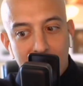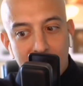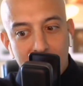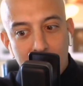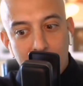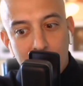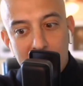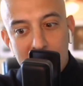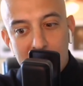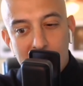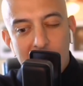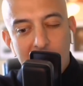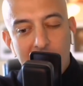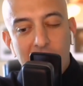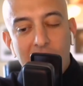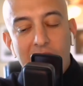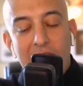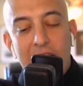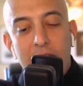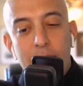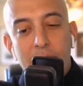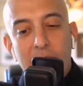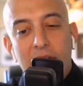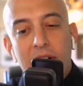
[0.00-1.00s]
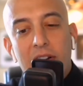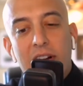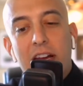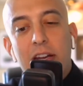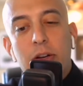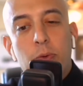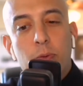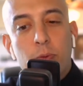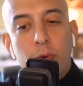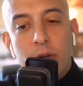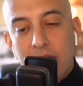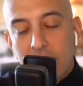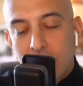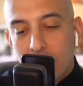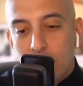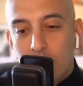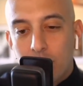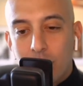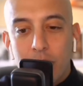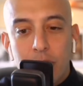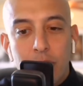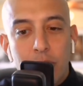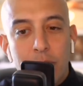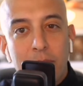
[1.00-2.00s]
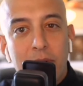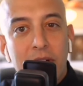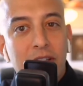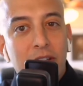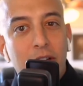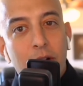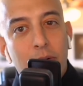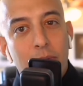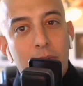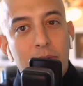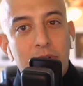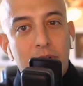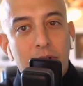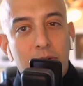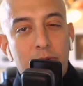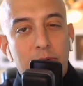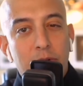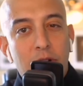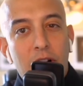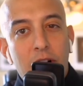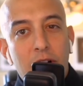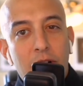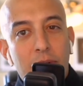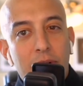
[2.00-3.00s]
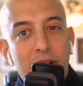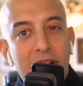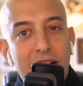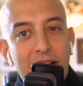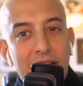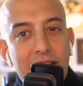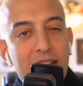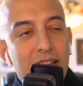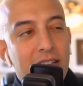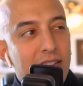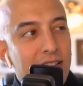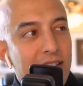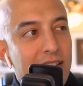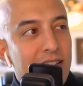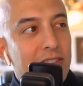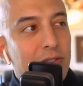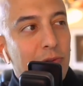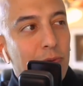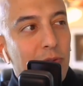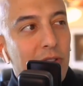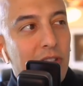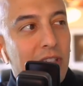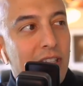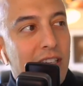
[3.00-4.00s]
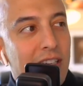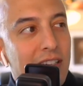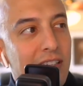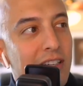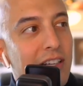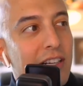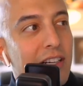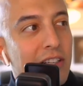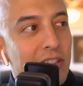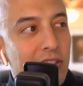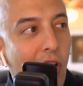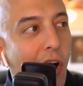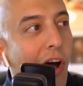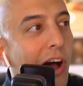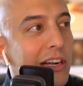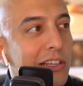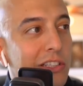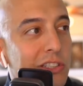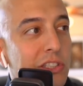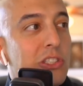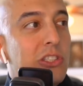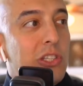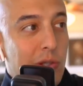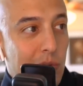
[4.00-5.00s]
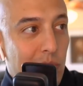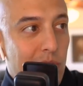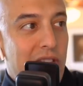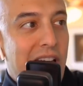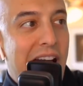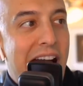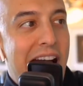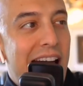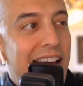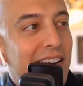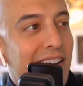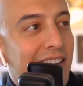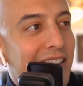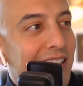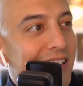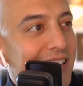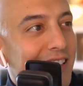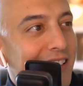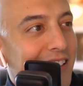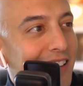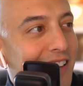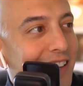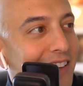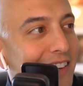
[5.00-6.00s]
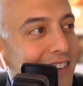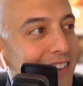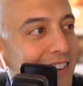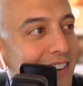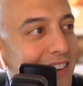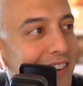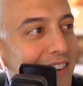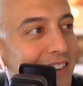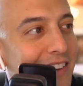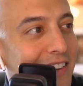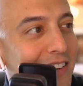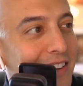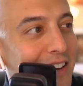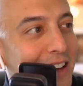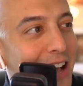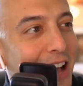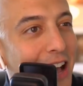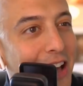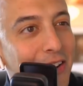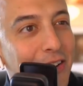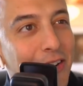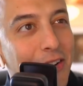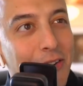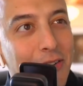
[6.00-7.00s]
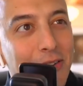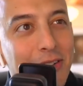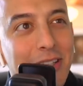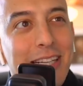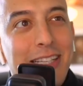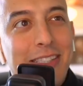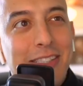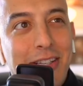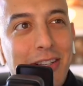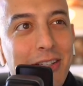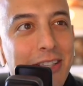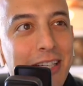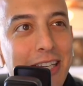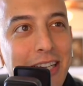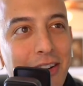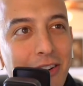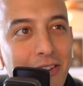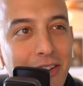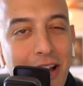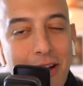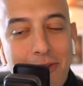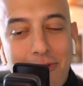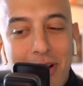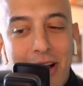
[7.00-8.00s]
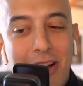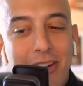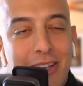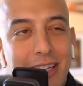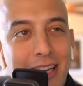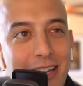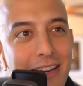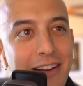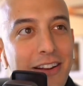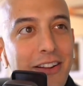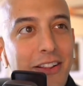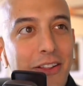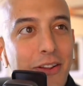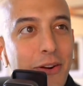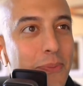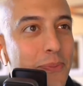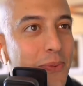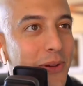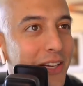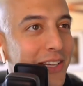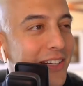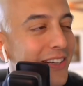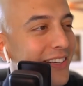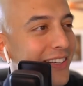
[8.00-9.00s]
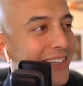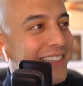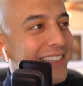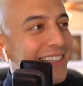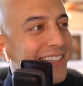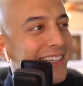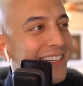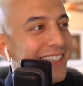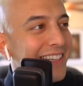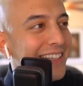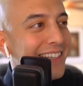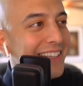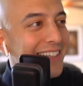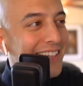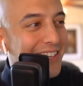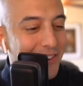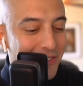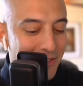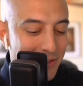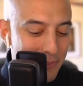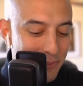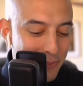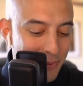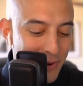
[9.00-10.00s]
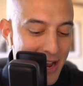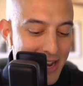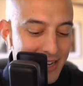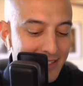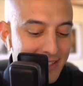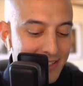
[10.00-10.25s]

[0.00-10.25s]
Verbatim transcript: We talk a lot about kind of reading the room and going with the flow. And I think this really talks to that. And I don't know, it's good to hear that validated a little bit and hear it in practice.